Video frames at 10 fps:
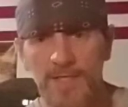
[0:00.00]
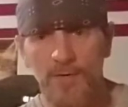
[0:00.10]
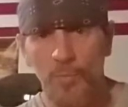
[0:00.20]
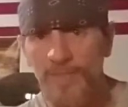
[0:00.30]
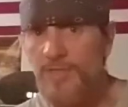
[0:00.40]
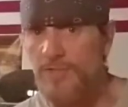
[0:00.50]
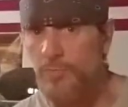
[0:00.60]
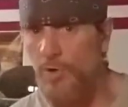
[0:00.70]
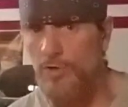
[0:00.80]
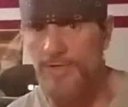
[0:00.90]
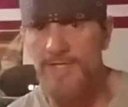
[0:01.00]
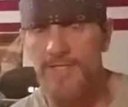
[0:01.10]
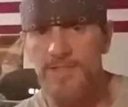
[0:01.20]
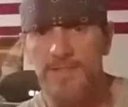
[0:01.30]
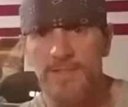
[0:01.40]
what this world
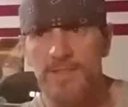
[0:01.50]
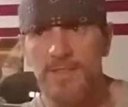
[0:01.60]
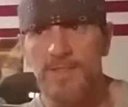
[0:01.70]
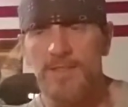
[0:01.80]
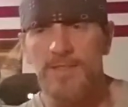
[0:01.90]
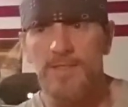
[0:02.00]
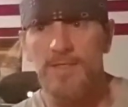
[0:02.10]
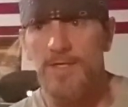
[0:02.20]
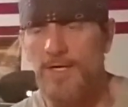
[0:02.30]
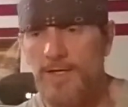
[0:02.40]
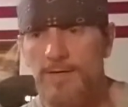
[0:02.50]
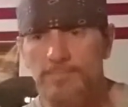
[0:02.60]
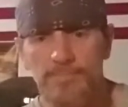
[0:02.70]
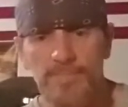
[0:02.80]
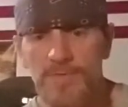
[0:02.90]
is,
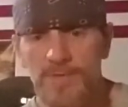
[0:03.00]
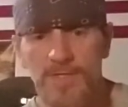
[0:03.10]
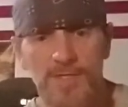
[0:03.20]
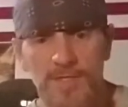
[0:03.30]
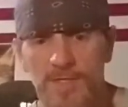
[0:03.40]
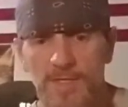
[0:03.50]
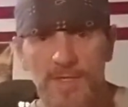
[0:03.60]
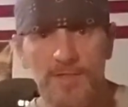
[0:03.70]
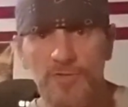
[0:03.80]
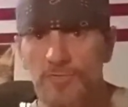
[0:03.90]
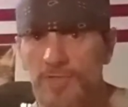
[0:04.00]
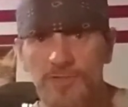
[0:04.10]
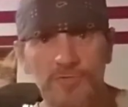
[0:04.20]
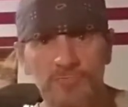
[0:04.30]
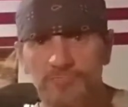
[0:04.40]
as soon
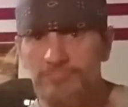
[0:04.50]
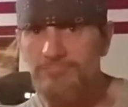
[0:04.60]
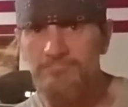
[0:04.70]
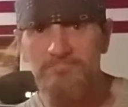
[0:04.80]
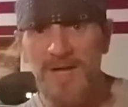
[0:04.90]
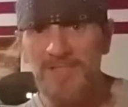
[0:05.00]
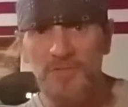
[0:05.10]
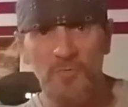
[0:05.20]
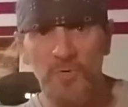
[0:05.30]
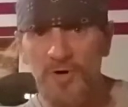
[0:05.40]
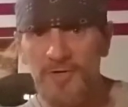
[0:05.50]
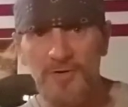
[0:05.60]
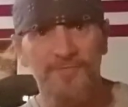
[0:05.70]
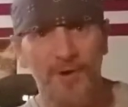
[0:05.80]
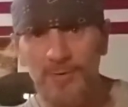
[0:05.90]
as you mention a word,
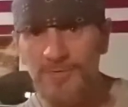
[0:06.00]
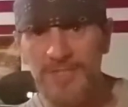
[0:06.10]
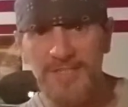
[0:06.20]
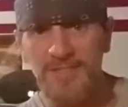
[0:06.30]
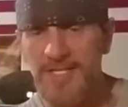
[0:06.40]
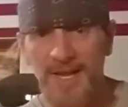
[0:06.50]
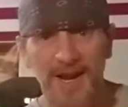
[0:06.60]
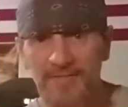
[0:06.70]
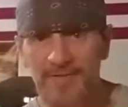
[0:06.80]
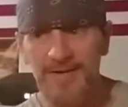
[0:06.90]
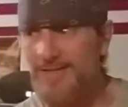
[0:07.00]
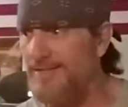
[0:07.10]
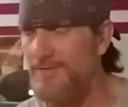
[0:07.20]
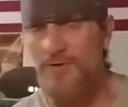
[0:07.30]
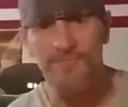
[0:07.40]
your phone's listening,
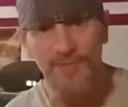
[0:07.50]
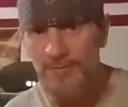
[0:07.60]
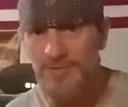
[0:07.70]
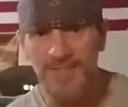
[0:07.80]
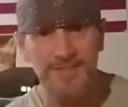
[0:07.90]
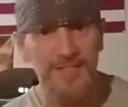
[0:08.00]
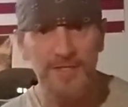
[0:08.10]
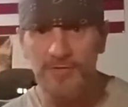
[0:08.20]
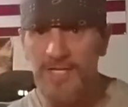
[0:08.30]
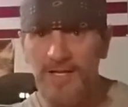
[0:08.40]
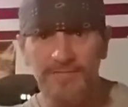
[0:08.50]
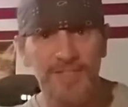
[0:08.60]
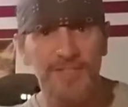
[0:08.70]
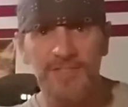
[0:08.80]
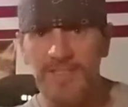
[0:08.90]
your
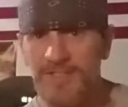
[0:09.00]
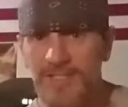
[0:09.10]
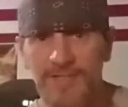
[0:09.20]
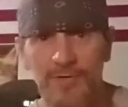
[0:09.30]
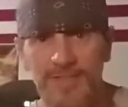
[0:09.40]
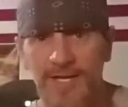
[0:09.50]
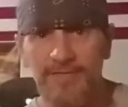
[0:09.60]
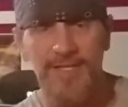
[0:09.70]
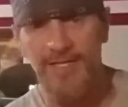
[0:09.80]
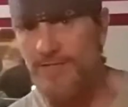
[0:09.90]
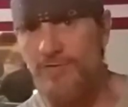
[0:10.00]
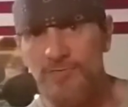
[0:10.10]
television's listening to us, everything, and